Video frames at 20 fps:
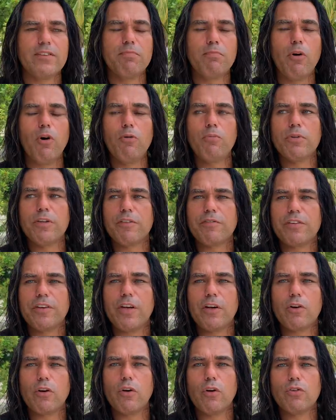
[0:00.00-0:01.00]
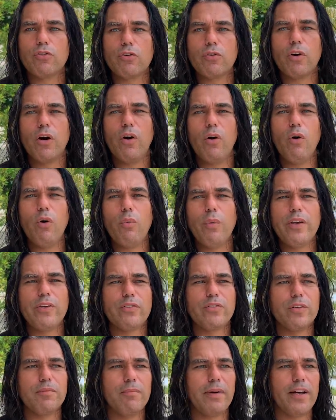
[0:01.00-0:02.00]
moment of the year also
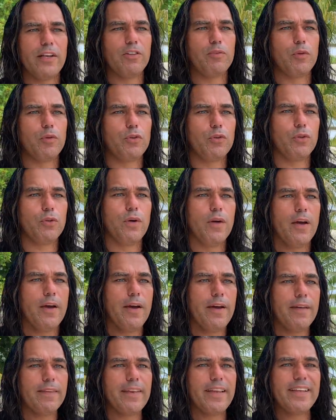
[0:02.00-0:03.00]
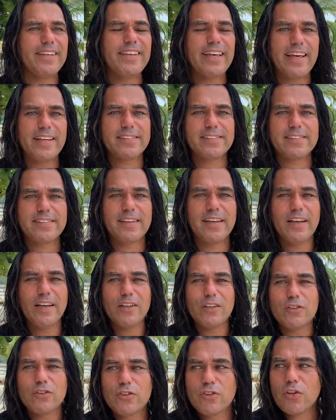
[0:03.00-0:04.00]
always reminds me too that yes,
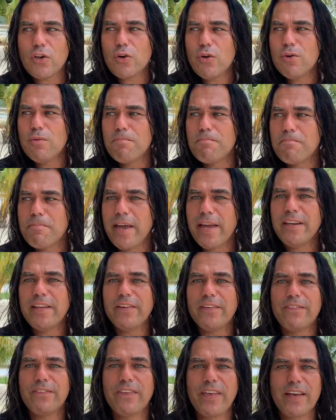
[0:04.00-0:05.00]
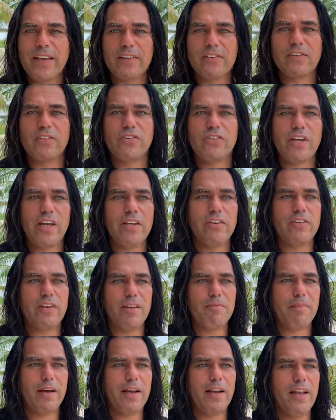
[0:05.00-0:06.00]
so many things changed
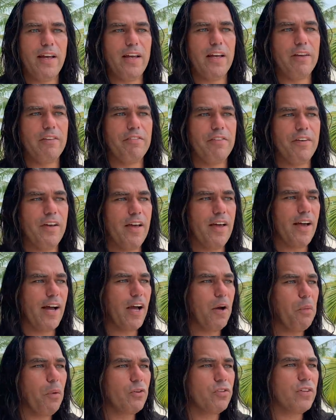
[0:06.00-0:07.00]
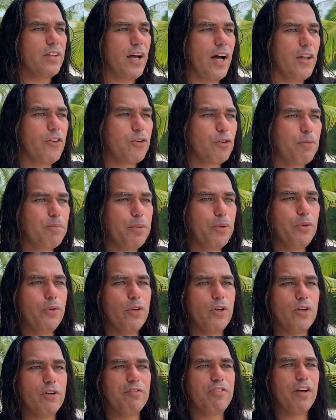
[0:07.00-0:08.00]
in my life. I was an
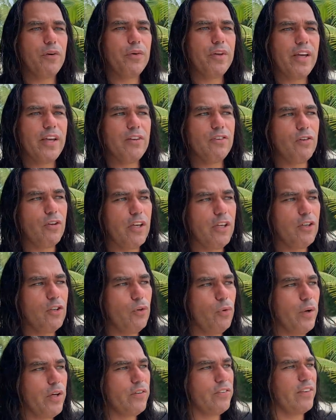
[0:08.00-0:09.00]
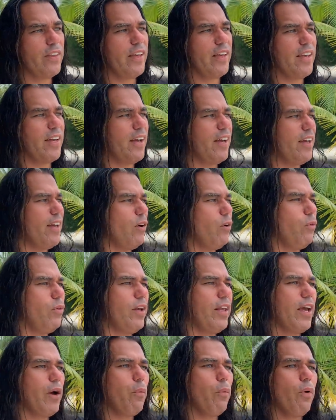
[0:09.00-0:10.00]
entrepreneur, very egoistic. I
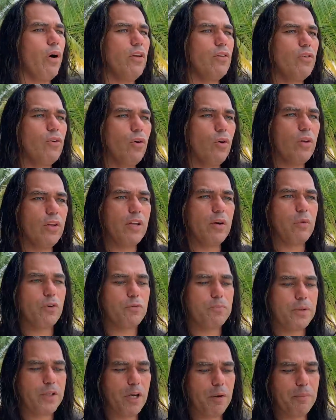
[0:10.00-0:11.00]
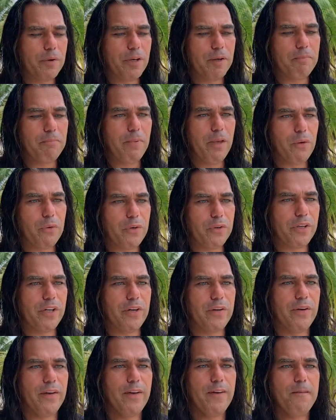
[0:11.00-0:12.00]
only had one goal that was becoming a millionaire.